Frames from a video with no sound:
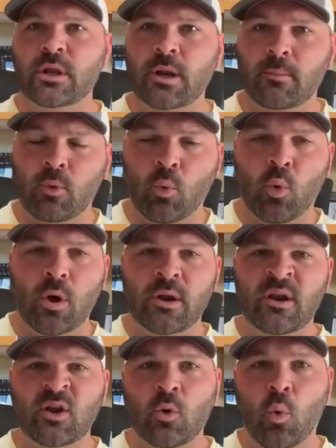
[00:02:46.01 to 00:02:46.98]
the number
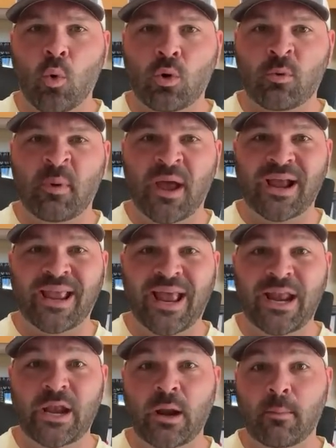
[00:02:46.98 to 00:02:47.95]
one quarterback
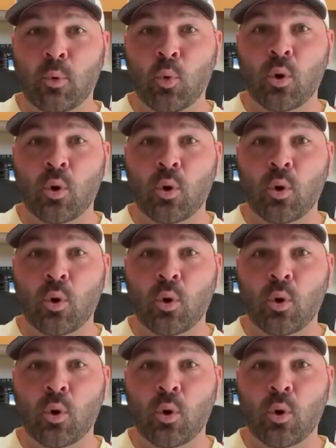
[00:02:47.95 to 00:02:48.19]
and number